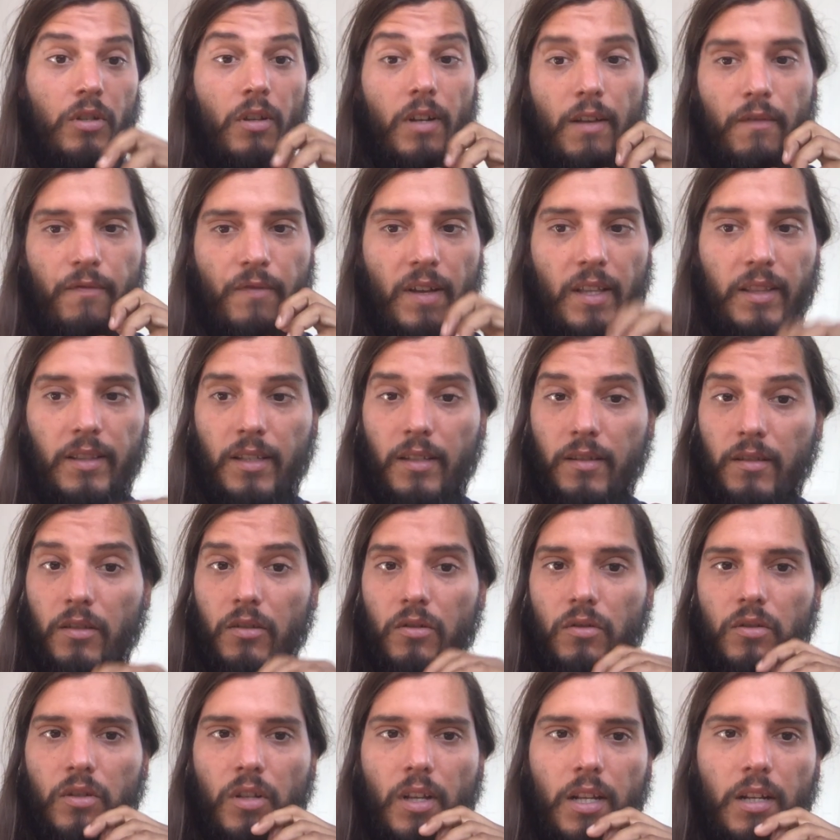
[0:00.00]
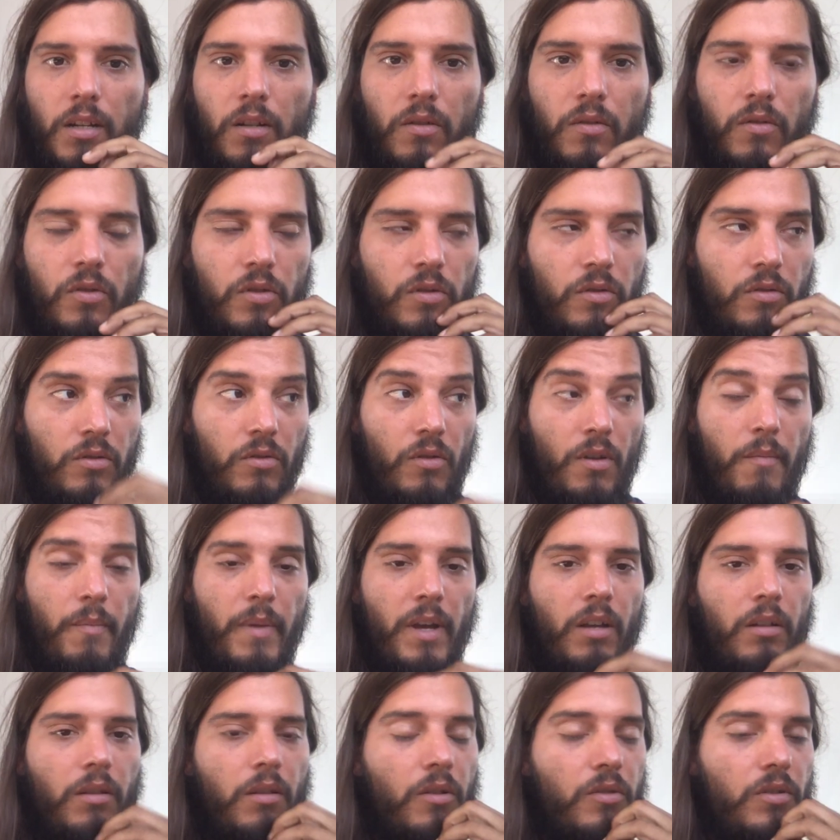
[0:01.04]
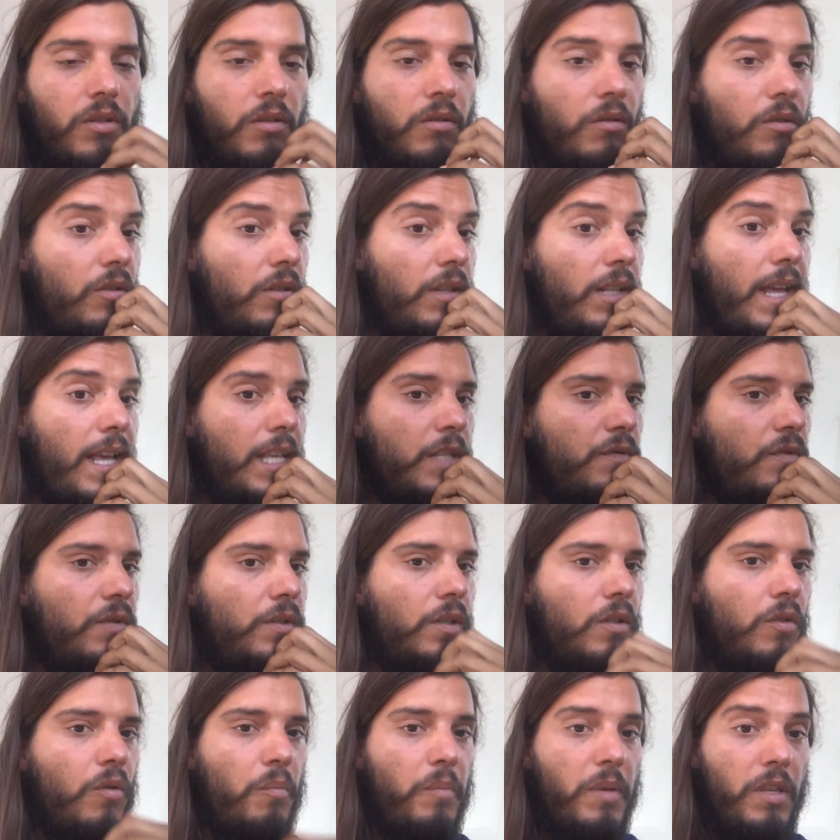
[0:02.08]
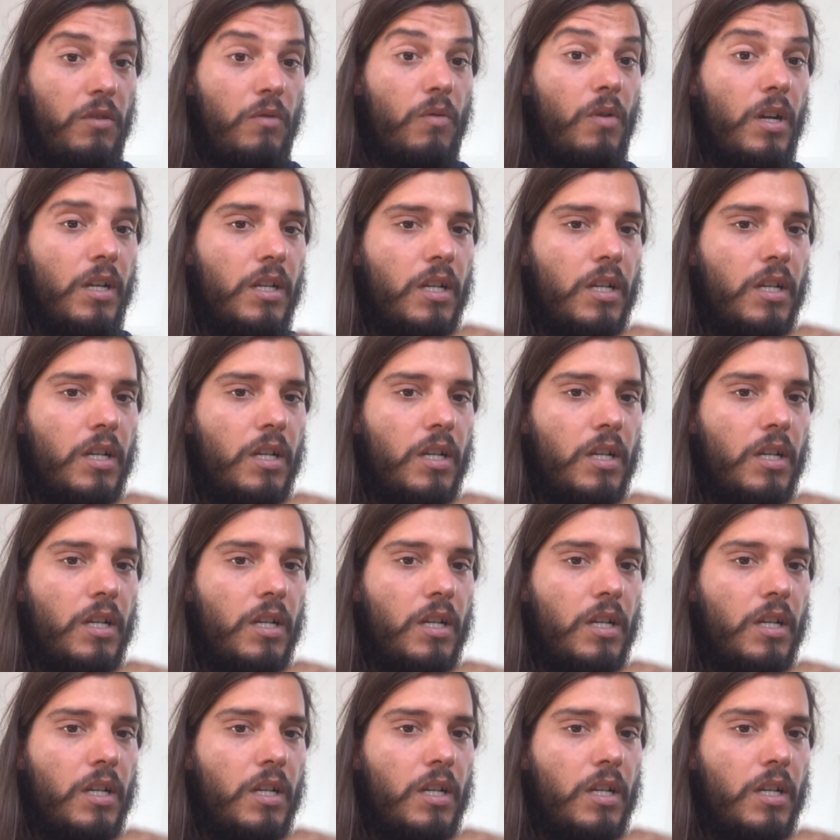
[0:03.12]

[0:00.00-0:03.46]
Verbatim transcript: not a fantasy you're not an illusion you're biological you're life spherical being you're